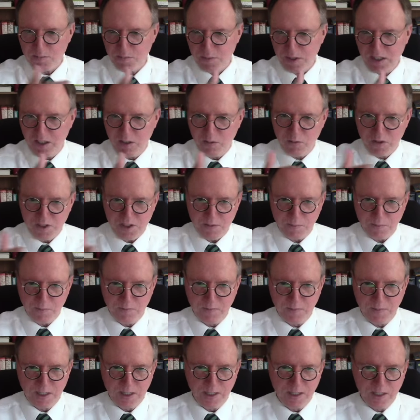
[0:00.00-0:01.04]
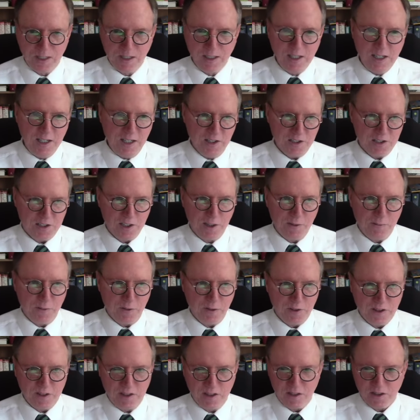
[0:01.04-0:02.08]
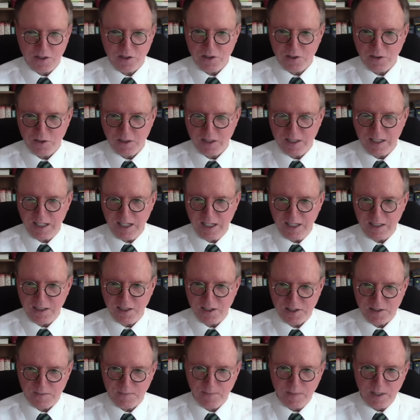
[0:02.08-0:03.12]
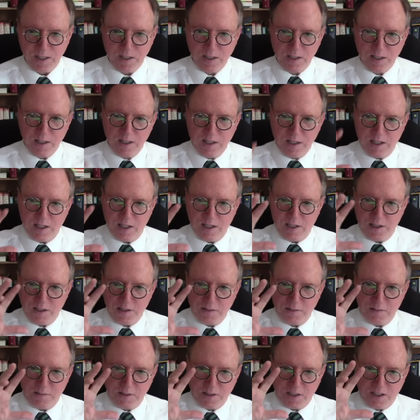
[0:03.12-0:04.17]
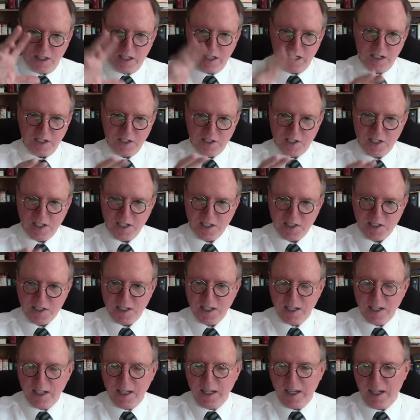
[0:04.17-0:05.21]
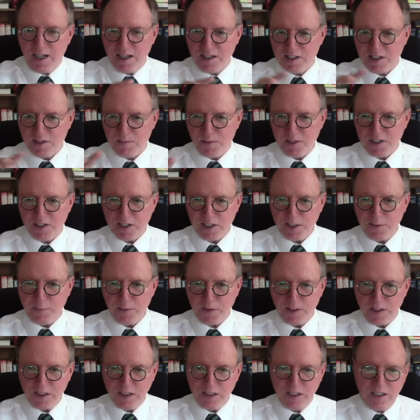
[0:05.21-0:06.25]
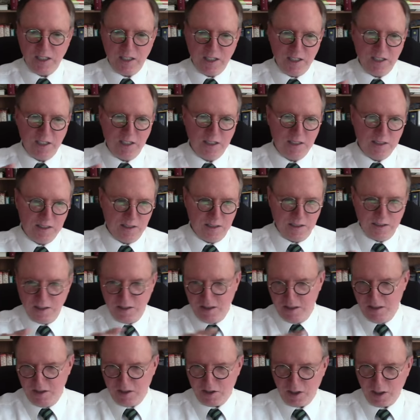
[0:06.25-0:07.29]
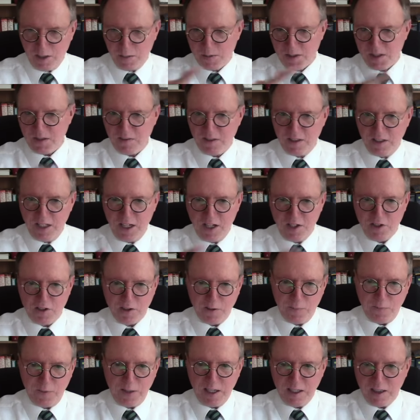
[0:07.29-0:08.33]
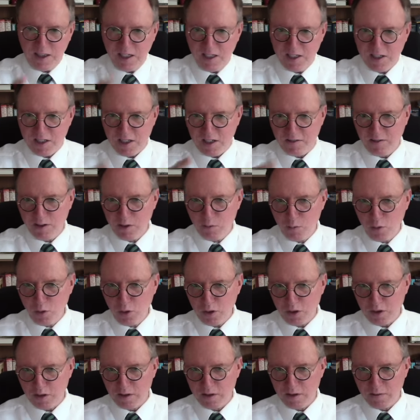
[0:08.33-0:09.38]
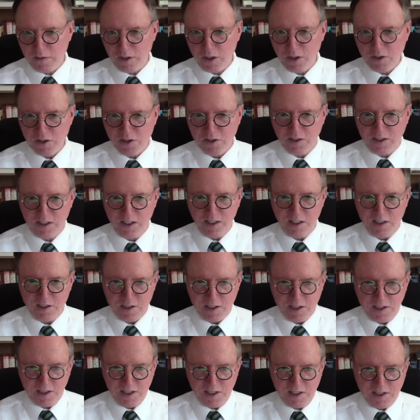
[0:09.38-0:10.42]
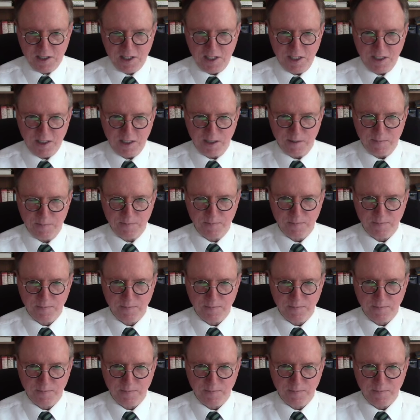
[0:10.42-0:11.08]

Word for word: being, wisdom, and so forth in our shorter catechism. Uh, God exists, and specifically, He, in terms of the nature of faith, He is a rewarder of those who diligently seek Him.